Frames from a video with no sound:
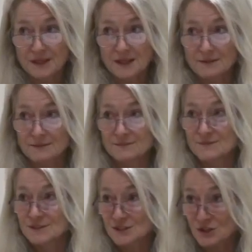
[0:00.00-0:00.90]
And
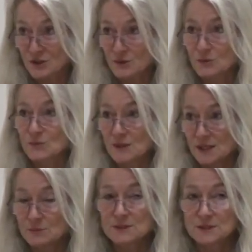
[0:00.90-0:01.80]
so
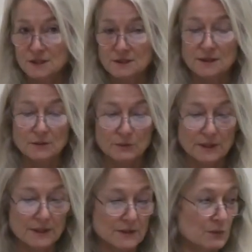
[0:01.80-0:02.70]
he was dealing
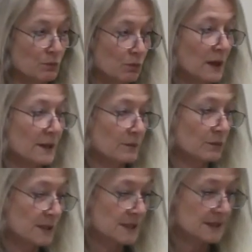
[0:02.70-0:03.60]
with what
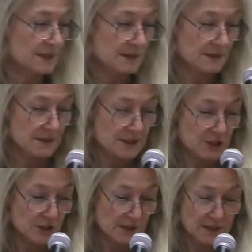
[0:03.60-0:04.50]
was
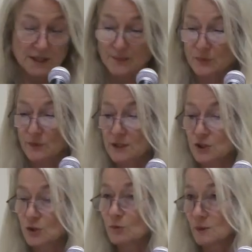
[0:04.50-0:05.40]
still in
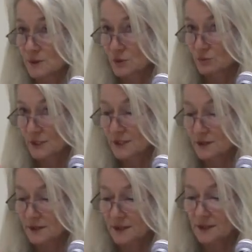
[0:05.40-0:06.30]
operation or what was
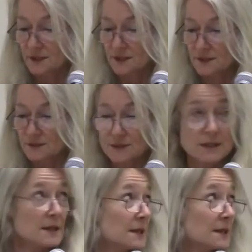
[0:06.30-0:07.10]
recently closed.